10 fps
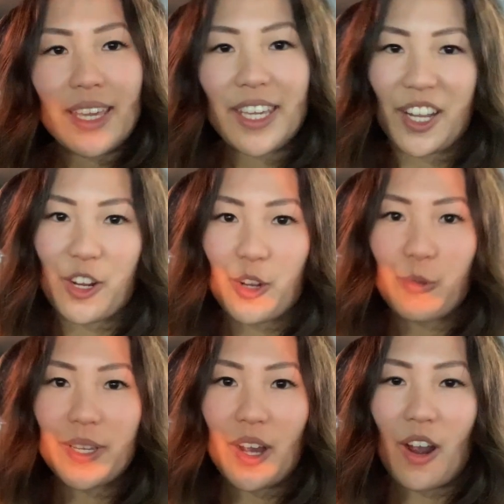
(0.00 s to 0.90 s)
Here
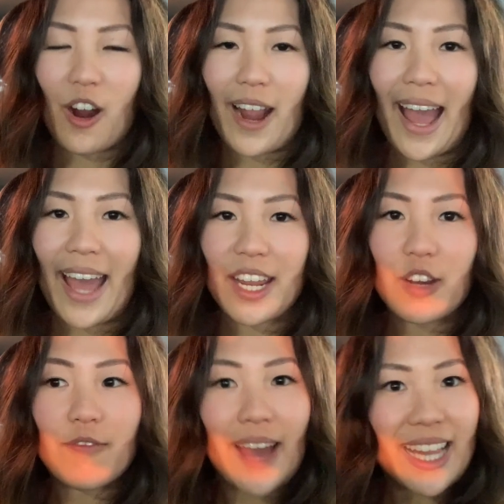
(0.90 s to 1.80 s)
we are at
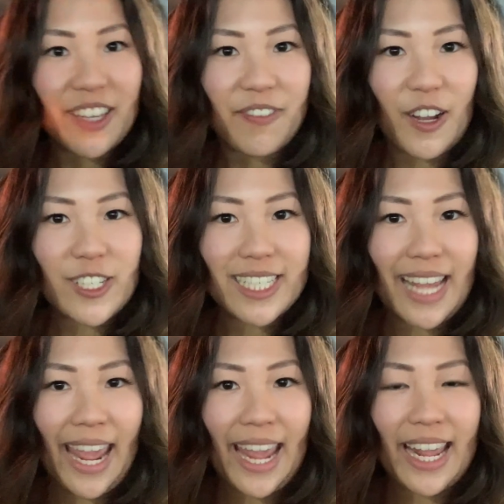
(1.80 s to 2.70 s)
Valley Fair
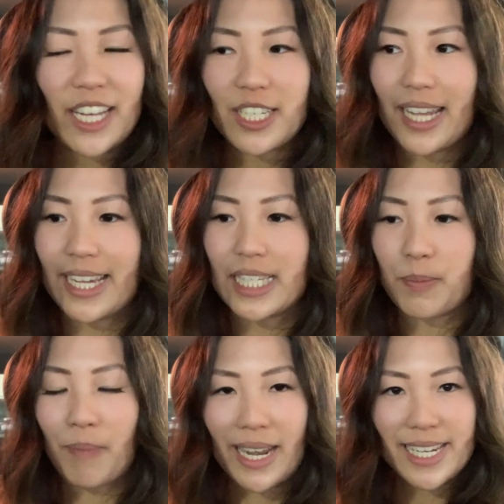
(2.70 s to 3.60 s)
today. Today is
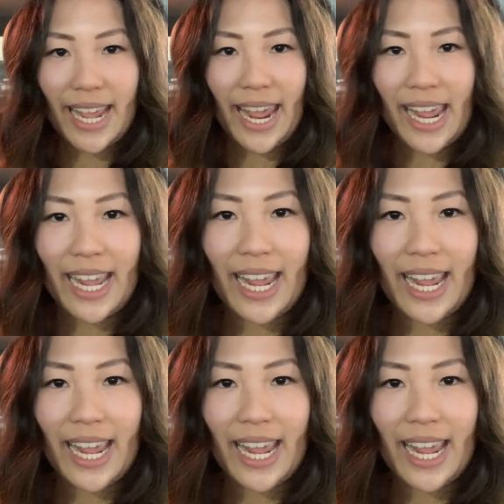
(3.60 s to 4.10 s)
Monday,